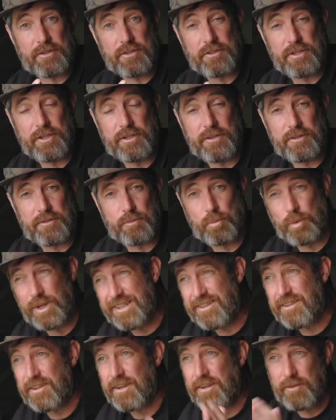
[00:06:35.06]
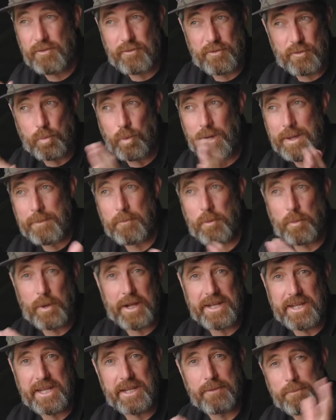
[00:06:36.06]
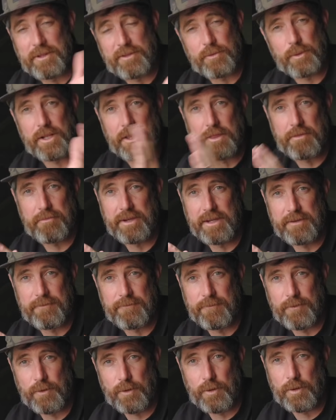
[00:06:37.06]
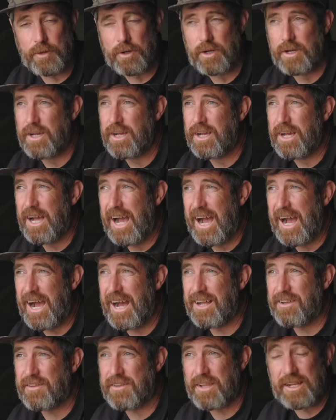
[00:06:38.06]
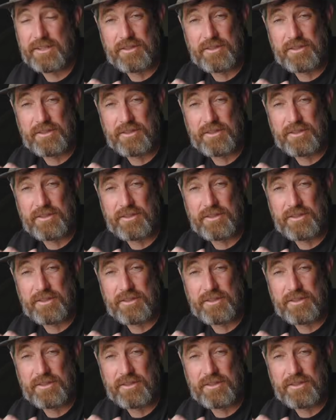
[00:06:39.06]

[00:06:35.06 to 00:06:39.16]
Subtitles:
to choose which swim we went in between 3 and 4. And I